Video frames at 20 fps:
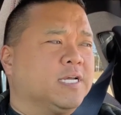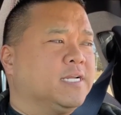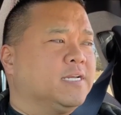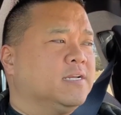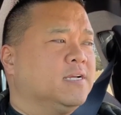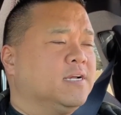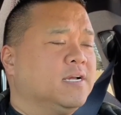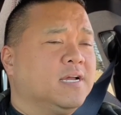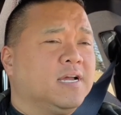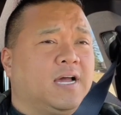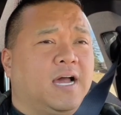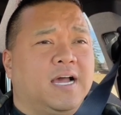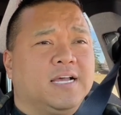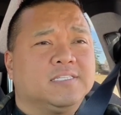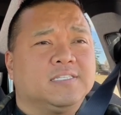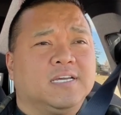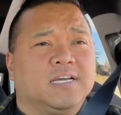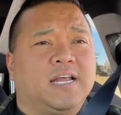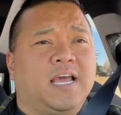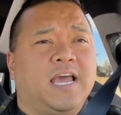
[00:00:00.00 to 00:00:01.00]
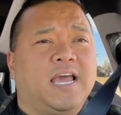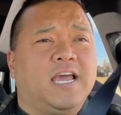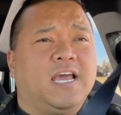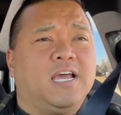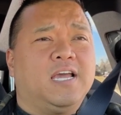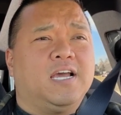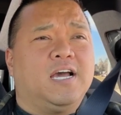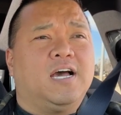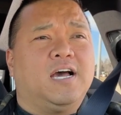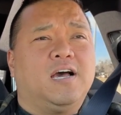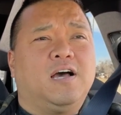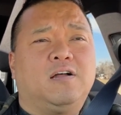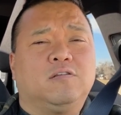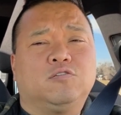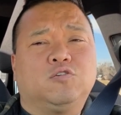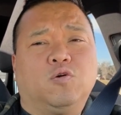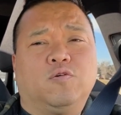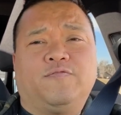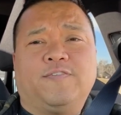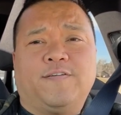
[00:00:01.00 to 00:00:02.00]
and I said, hey, I'll
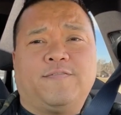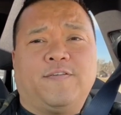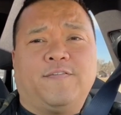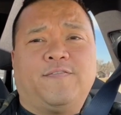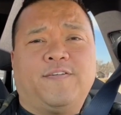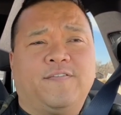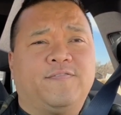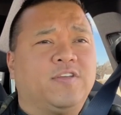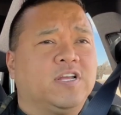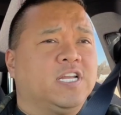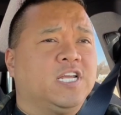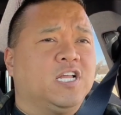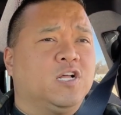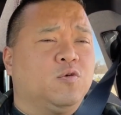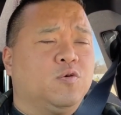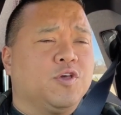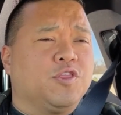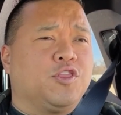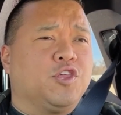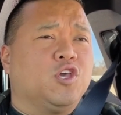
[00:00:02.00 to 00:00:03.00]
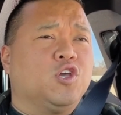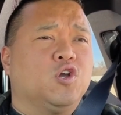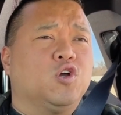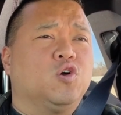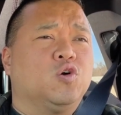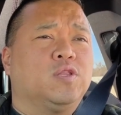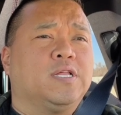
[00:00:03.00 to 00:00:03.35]
do a 50-50 deal with you.